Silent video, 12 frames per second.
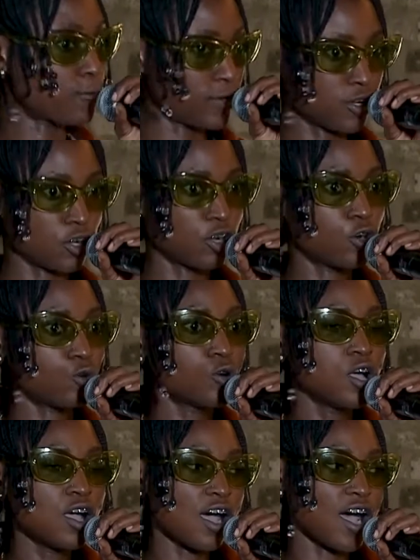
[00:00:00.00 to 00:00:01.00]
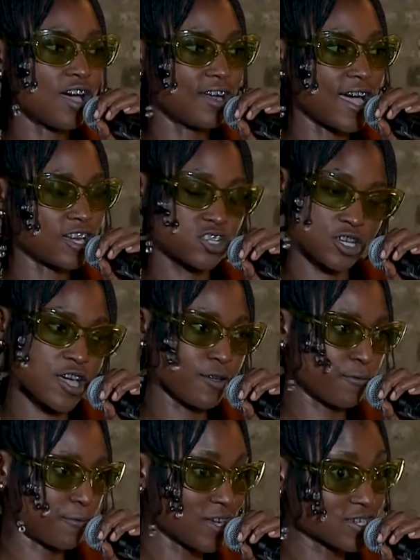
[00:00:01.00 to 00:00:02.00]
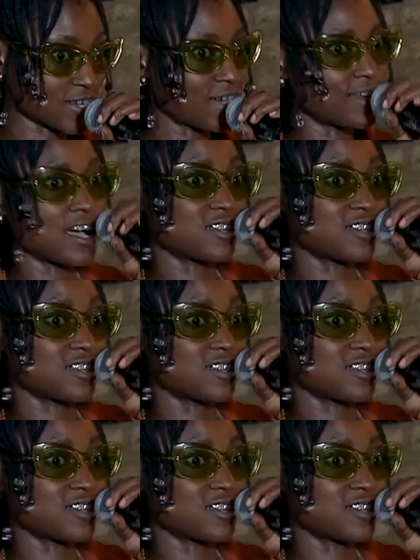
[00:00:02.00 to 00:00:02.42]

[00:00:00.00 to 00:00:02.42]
lingo, and like certain things like that.